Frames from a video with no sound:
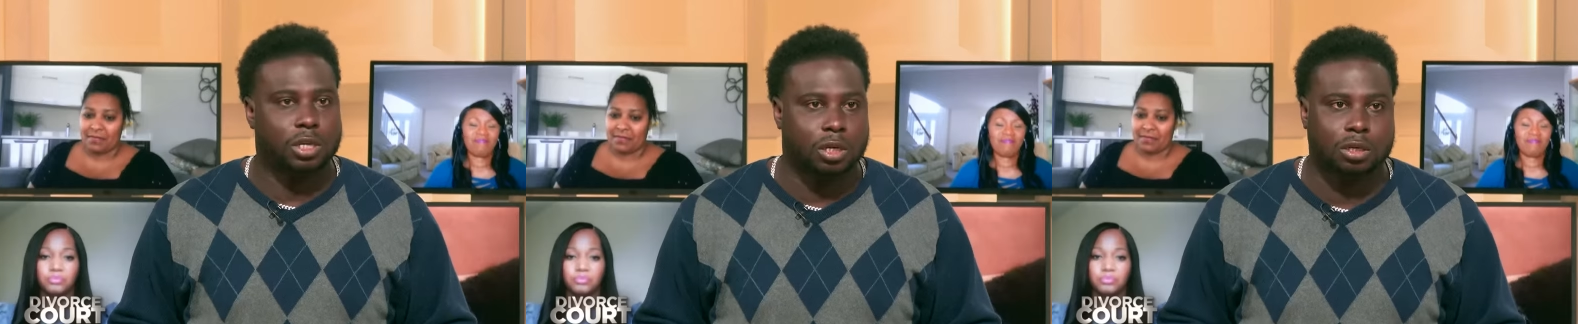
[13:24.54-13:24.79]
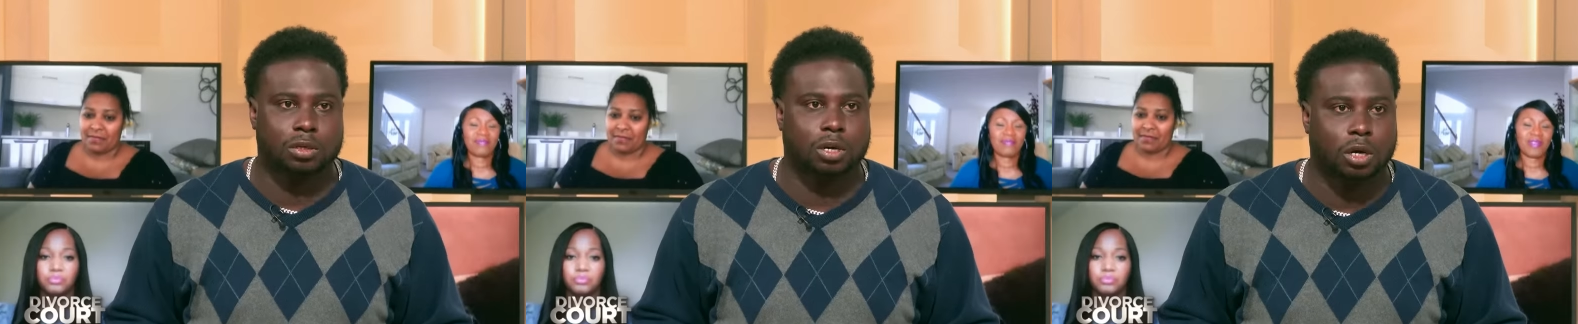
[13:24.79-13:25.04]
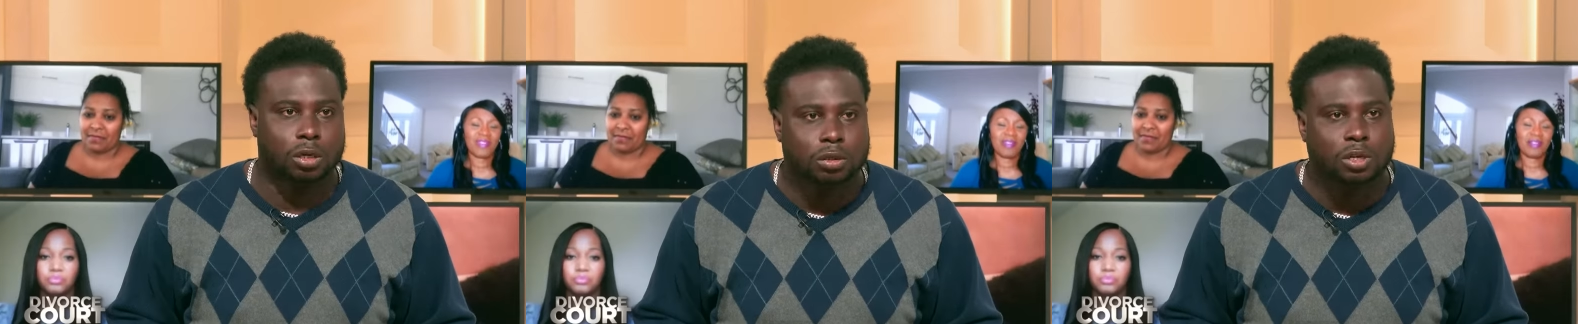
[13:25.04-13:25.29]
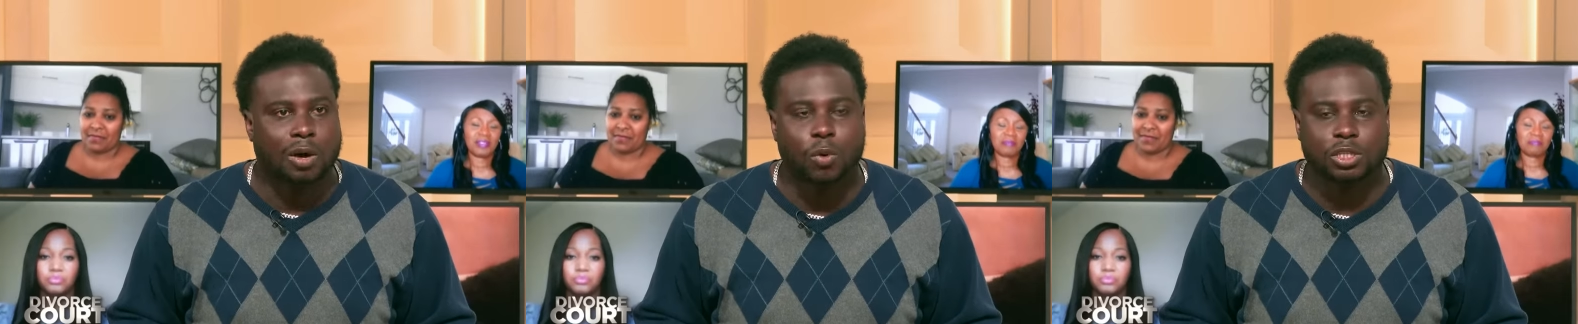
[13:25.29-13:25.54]
Speaker 1: cheating, with,
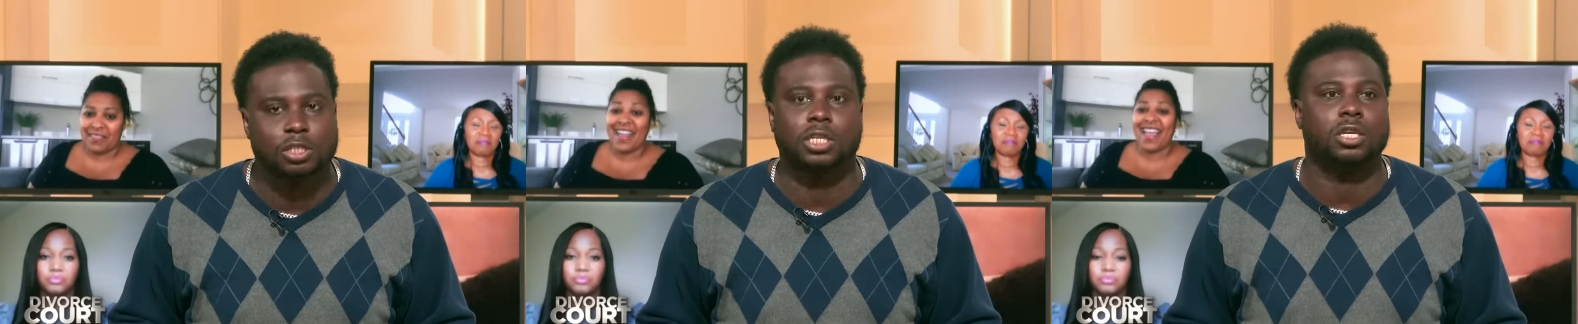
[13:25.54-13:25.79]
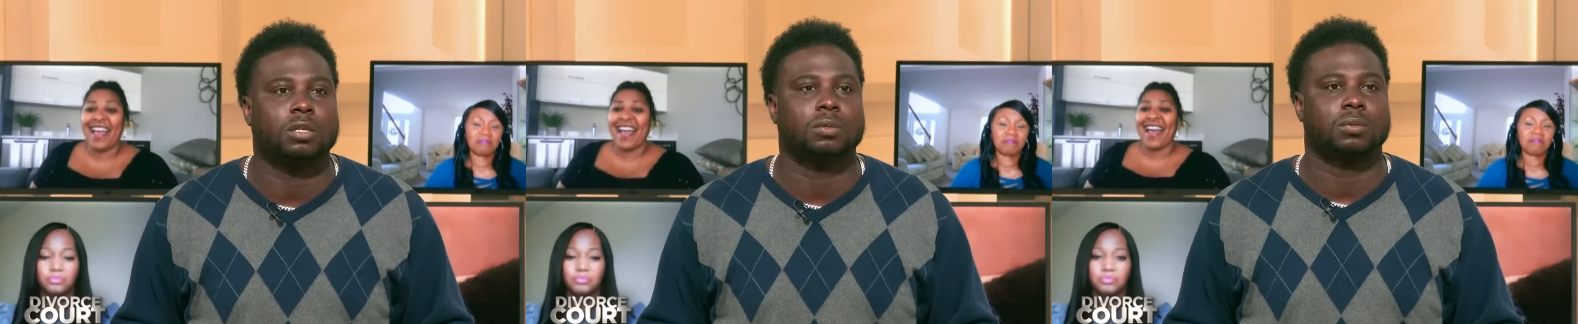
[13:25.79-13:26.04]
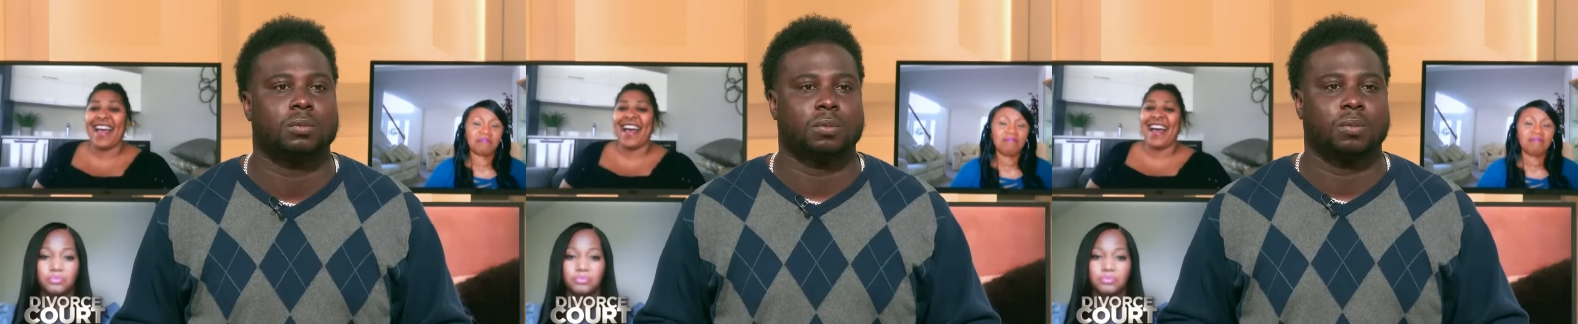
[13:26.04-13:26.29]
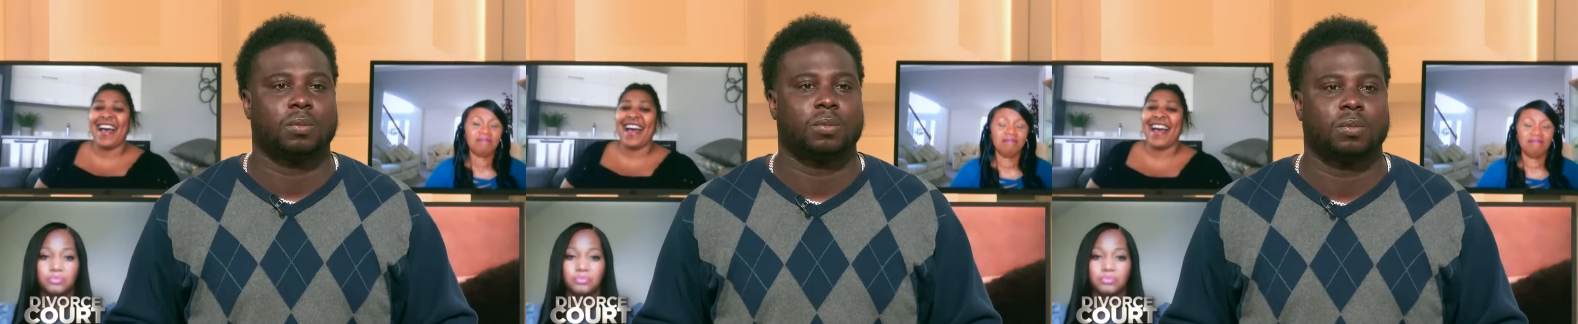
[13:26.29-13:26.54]
who was smiling cheating. and
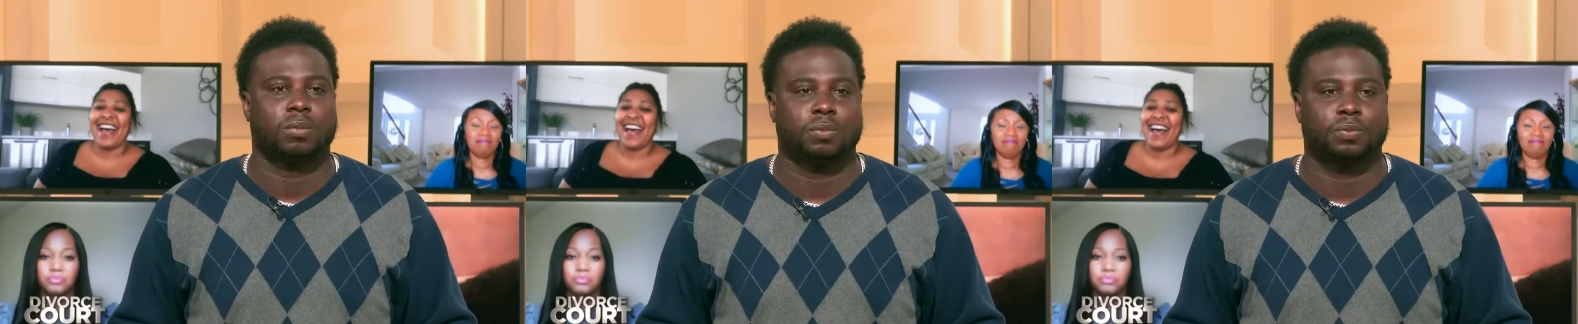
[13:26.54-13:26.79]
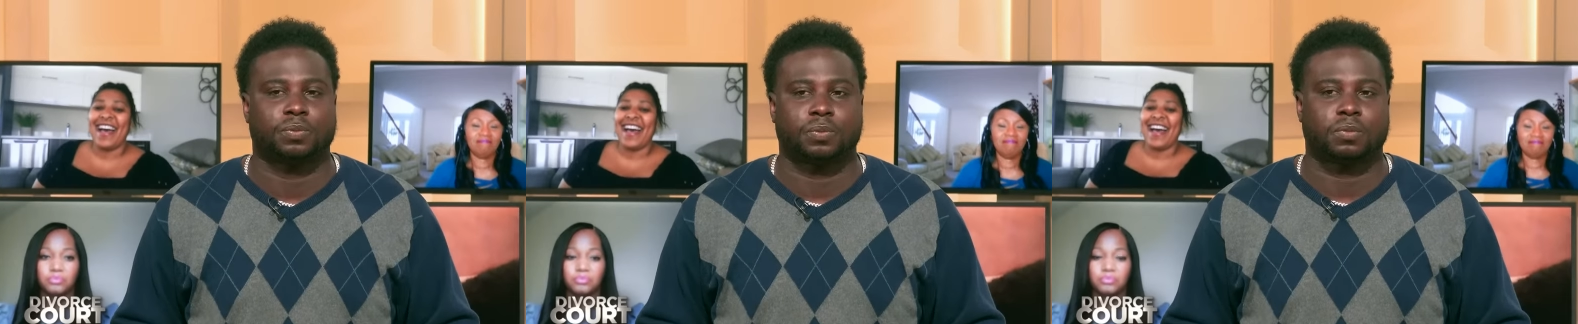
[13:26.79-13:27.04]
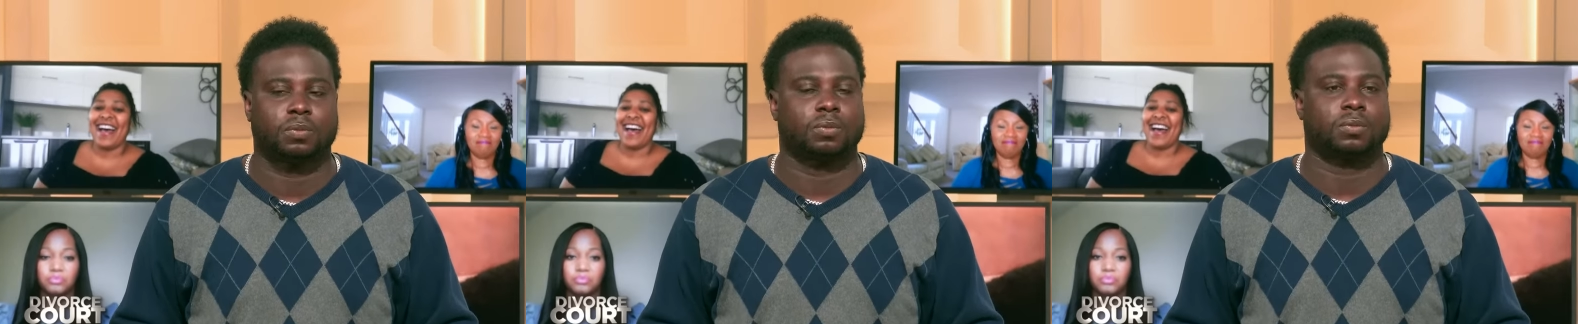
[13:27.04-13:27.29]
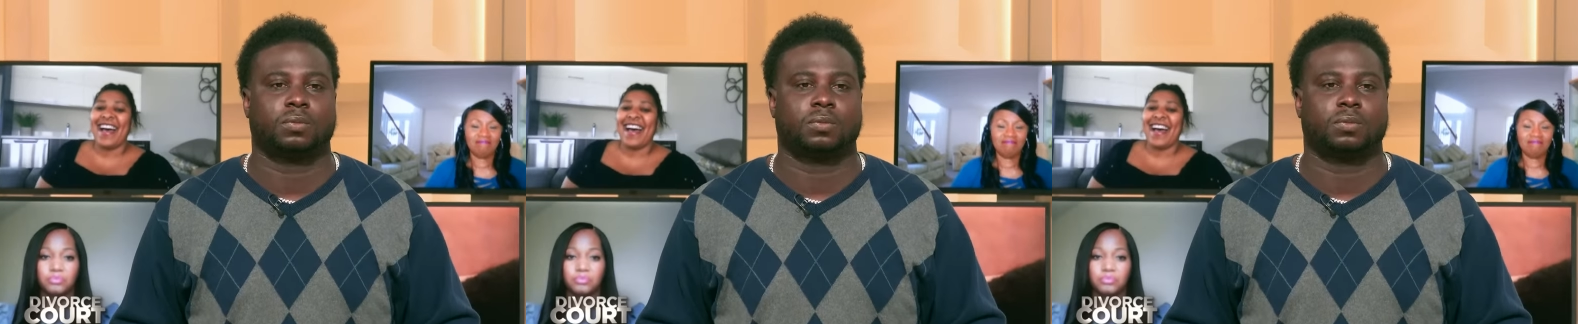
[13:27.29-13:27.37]
laughing and all of that.